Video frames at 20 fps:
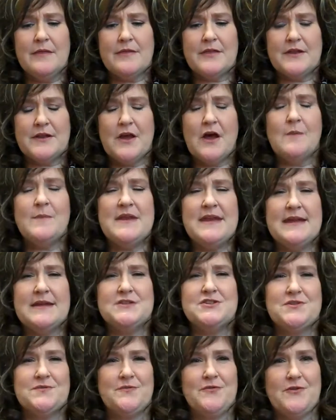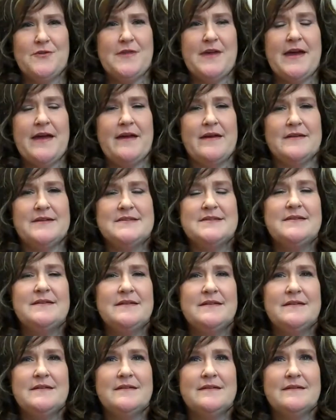The nomination for that,
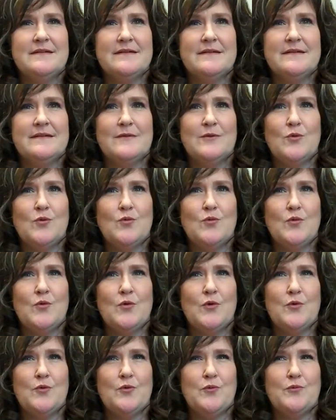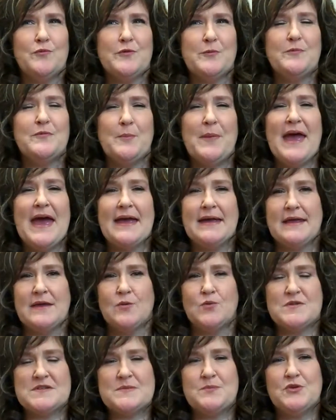the
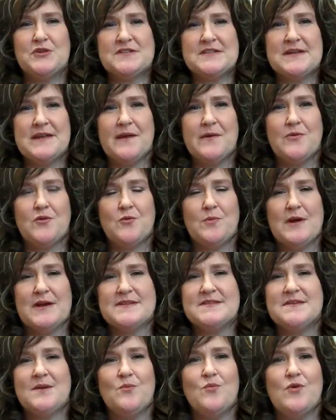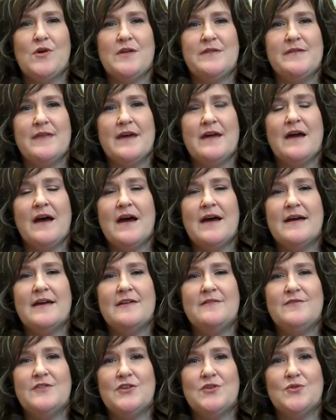packet was put together by someone that
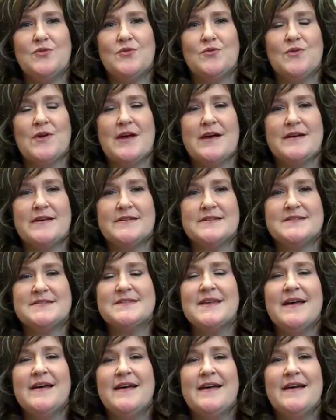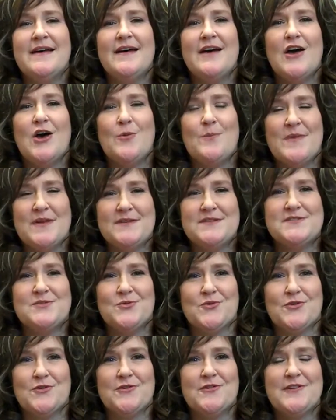I view as a
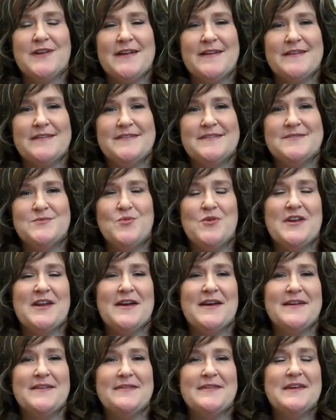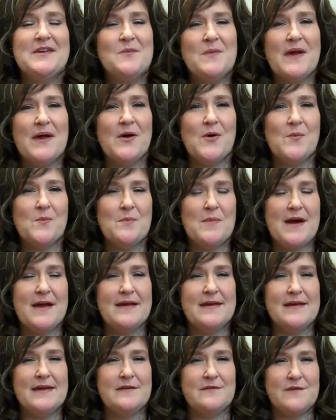mentor. And when I think about
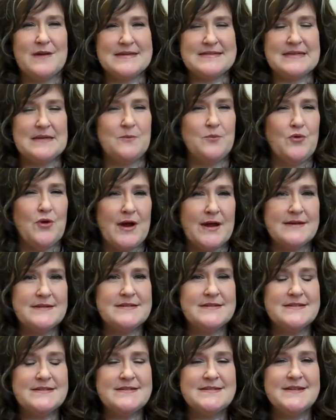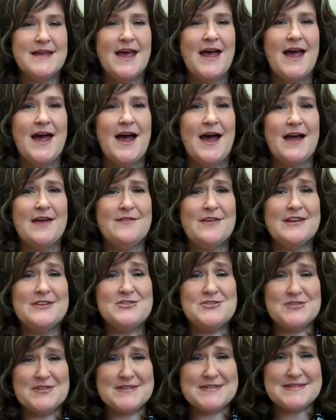my advising practice, I've
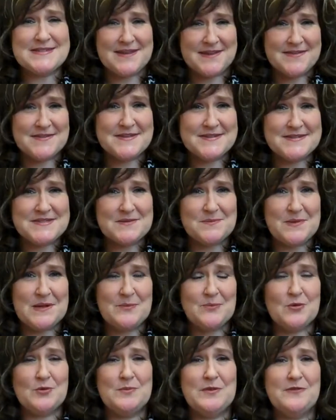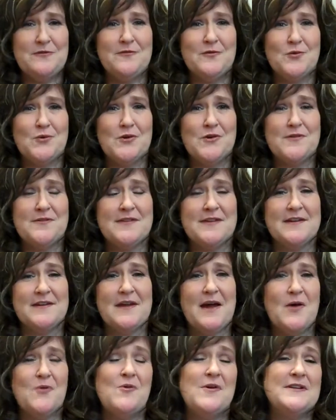actually said this to people before, that
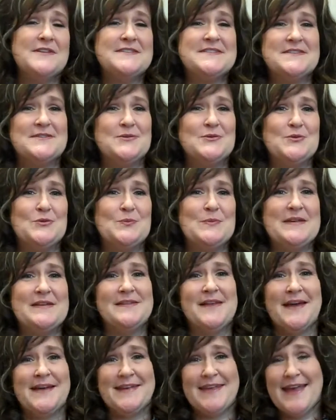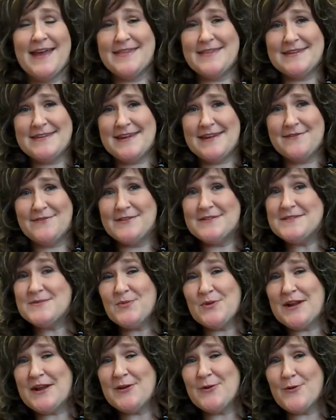I want to be like Kathy
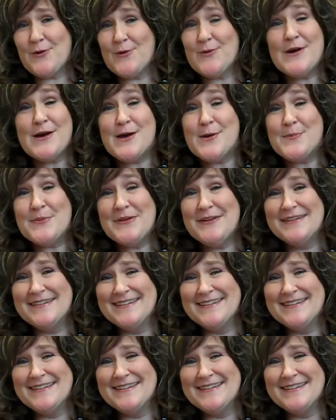Davis when I grow up.